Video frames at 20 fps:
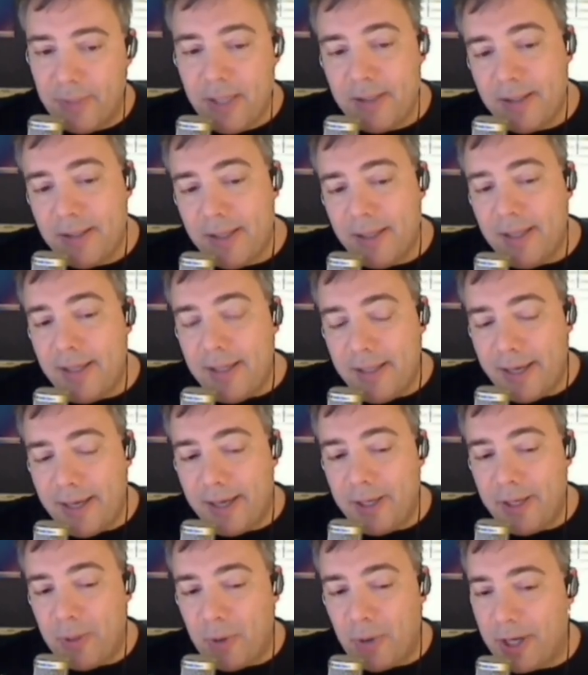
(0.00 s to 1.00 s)
Well,
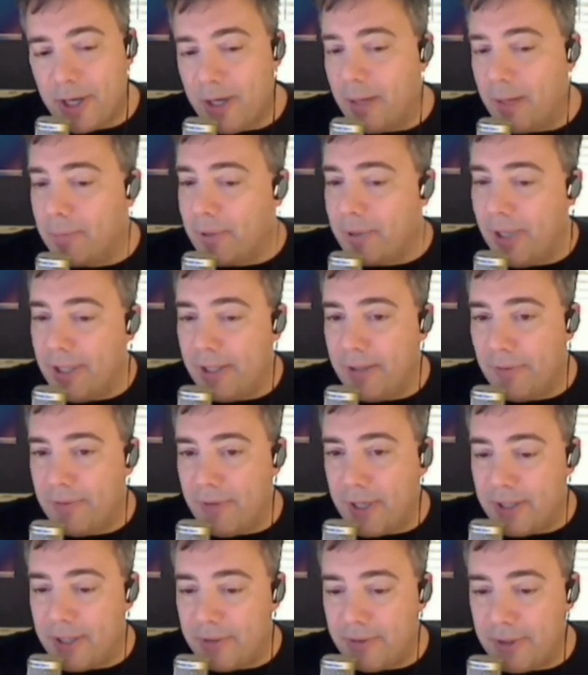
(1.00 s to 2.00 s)
now you want to upgrade to
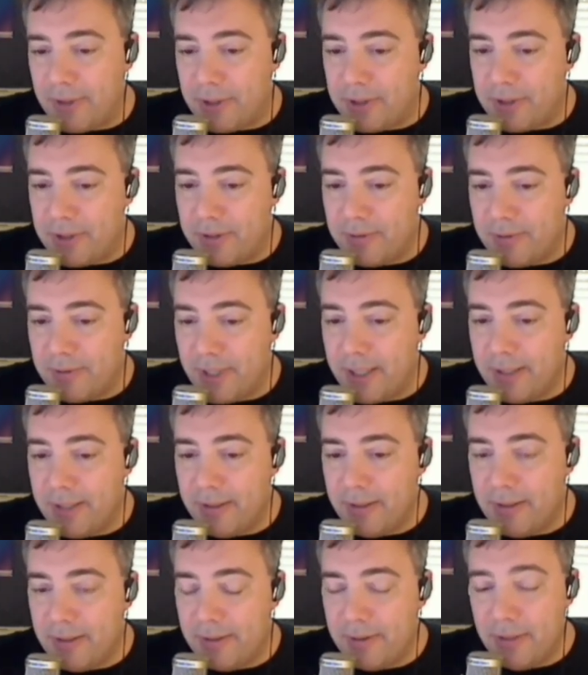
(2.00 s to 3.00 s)
the final version,
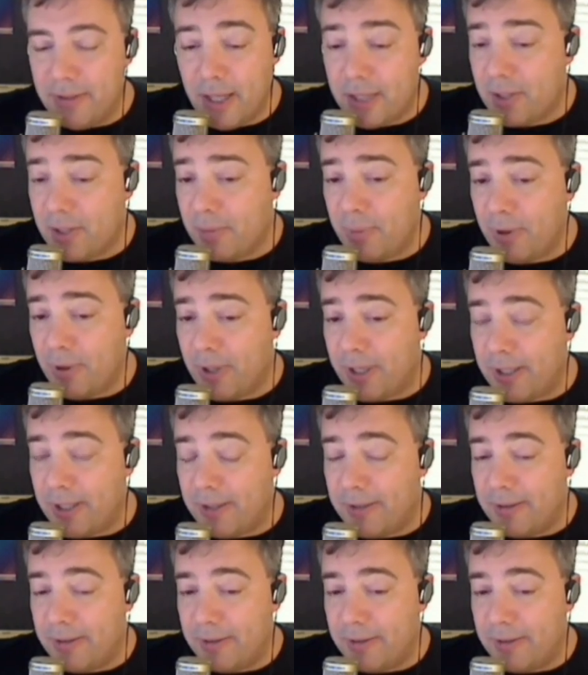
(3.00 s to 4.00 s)
right? Not
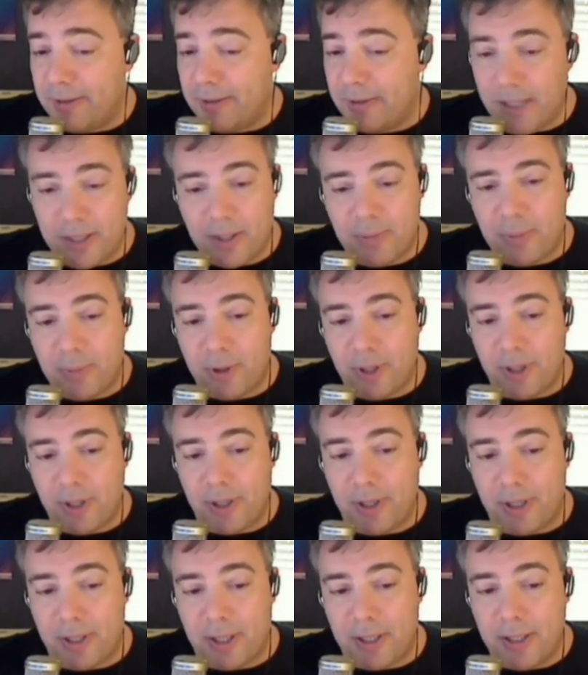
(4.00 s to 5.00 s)
supported. Not
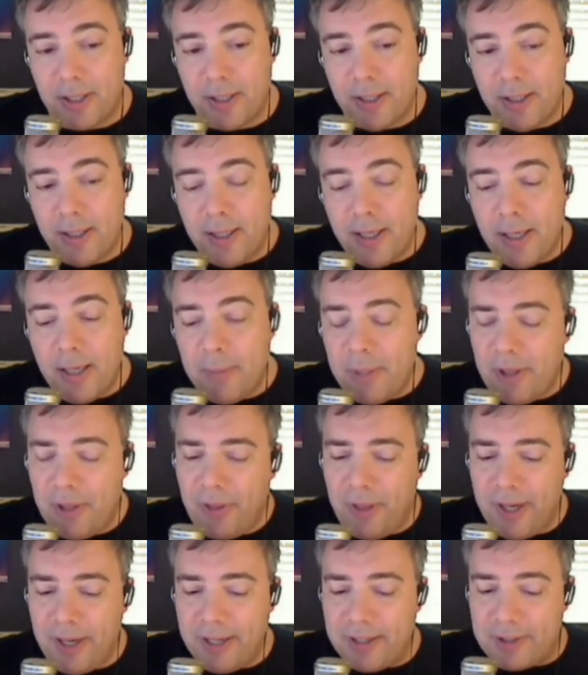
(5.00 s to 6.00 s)
supported at all. But
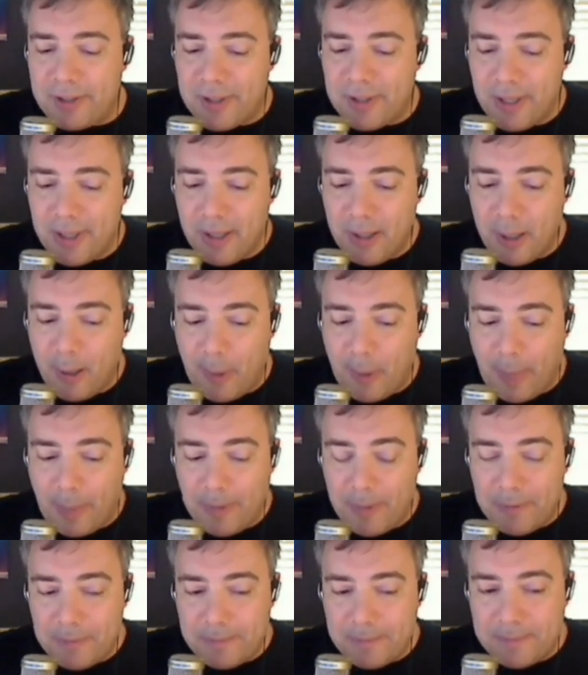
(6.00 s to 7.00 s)
the thing is, there's
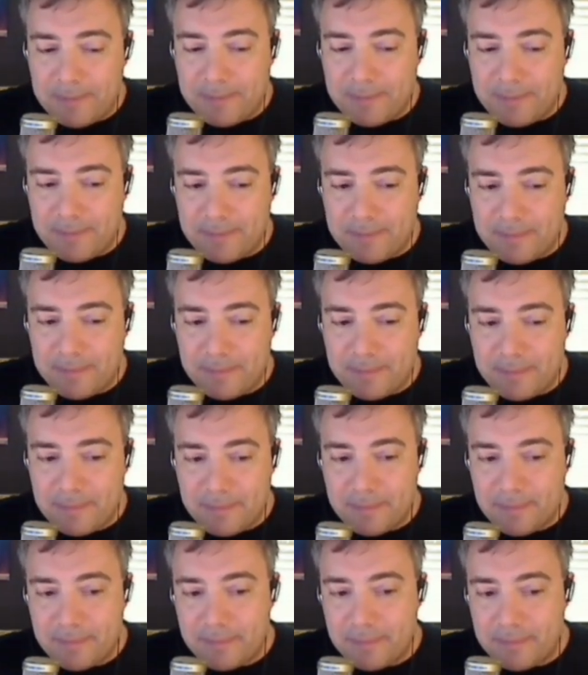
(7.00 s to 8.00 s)
that little uh,
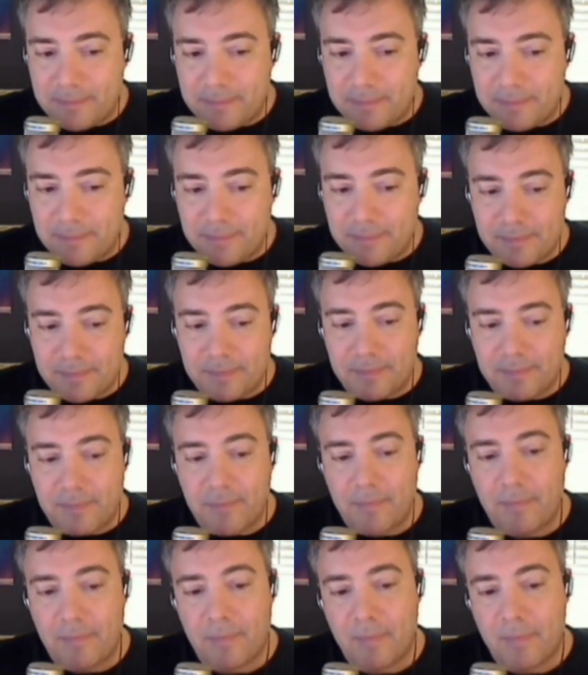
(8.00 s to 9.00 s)
text hack.
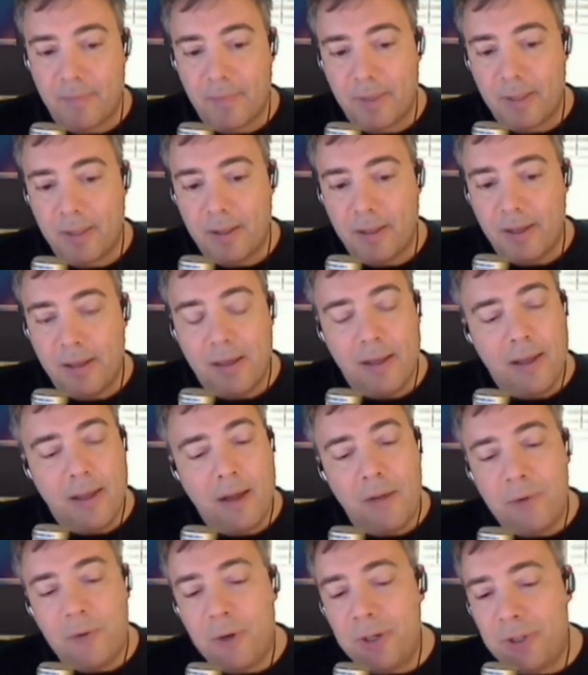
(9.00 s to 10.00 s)
Can you do that?
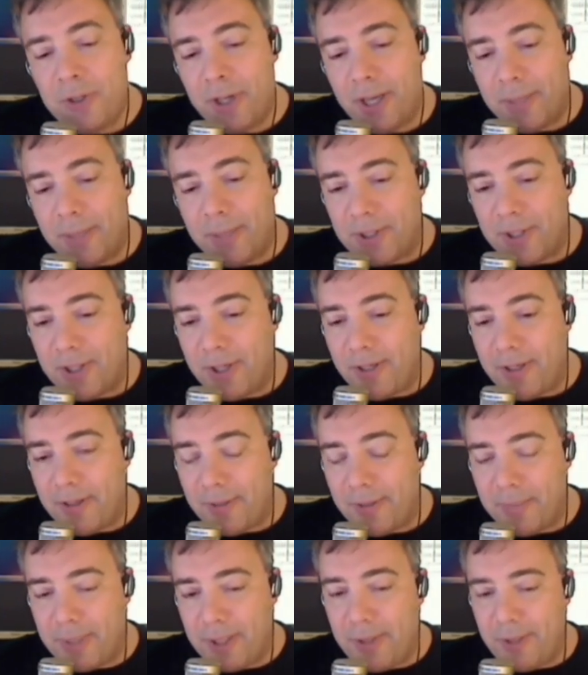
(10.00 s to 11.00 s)
Of course you can, but
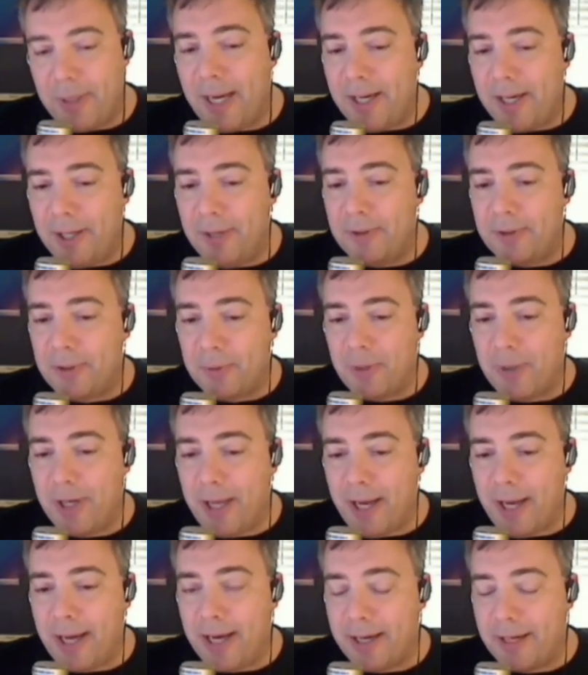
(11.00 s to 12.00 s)
see, but you had to use the
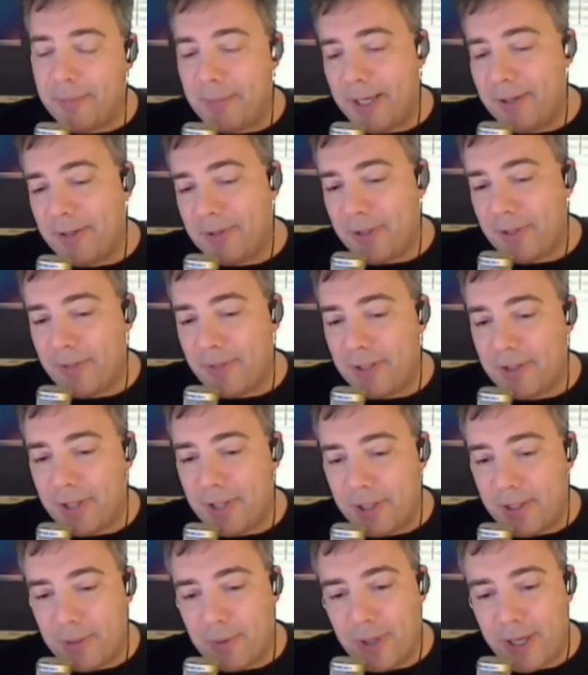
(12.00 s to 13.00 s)
word hack, and Microsoft
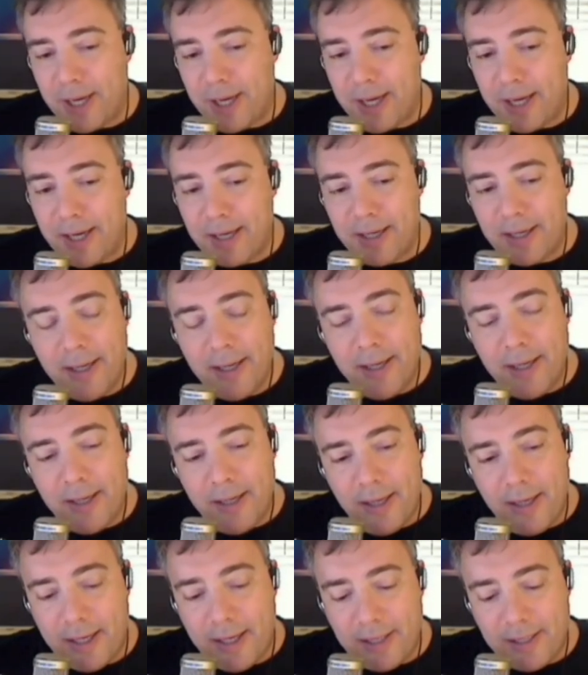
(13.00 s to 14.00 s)
doesn't like the word hack, yeah.
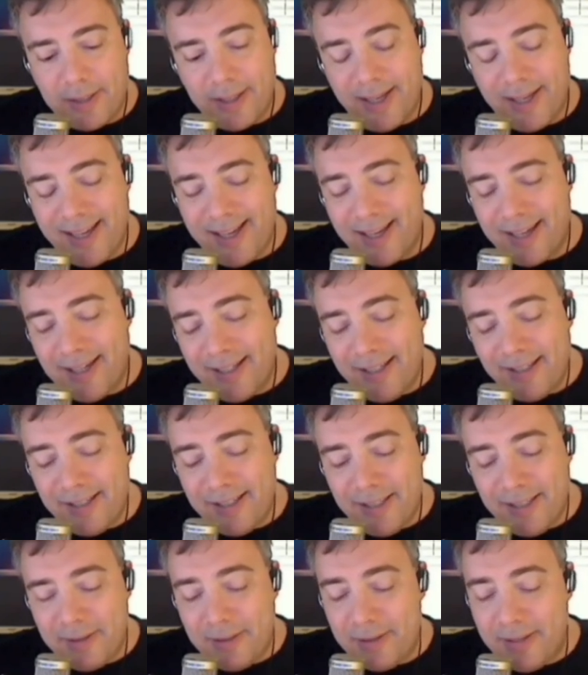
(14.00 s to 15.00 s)
and it's a hack.
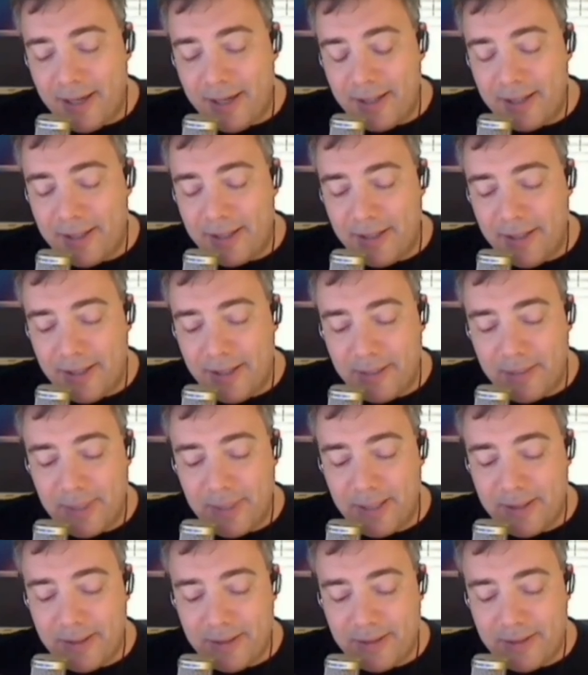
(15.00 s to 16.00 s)
Uh, technically, that
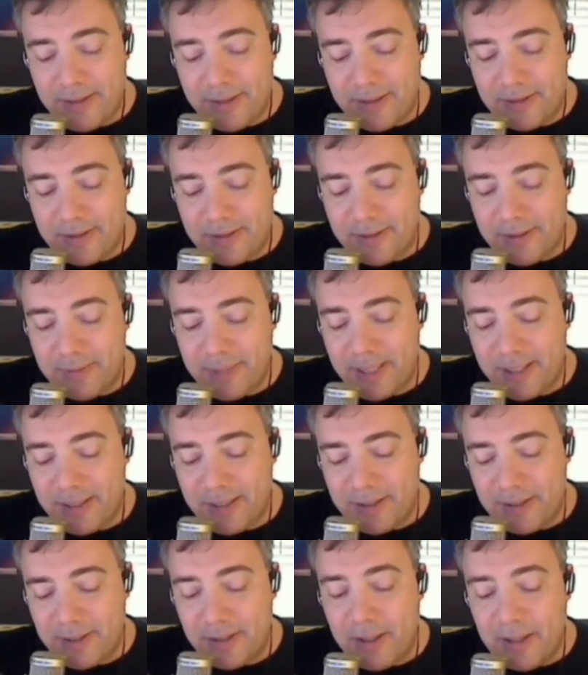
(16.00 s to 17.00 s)
might, uh, that
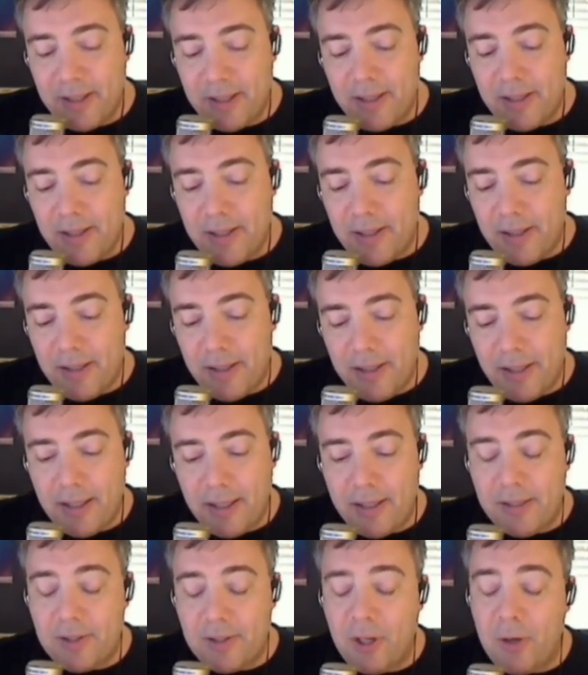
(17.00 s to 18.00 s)
might uh, yeah.